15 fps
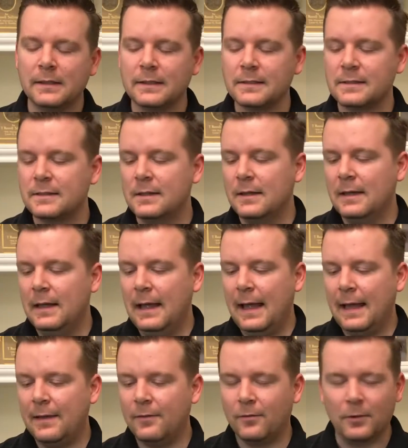this.
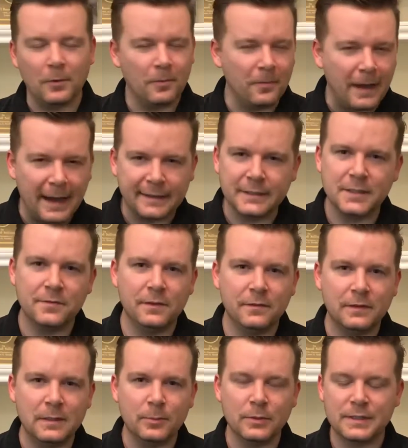For the fact it's
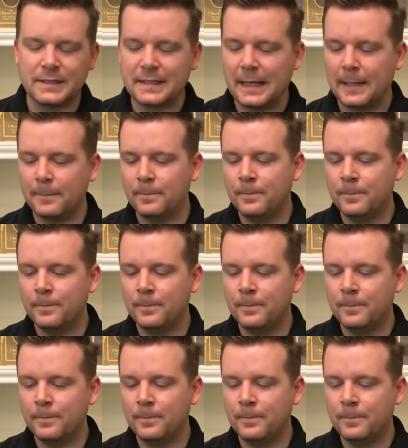50%,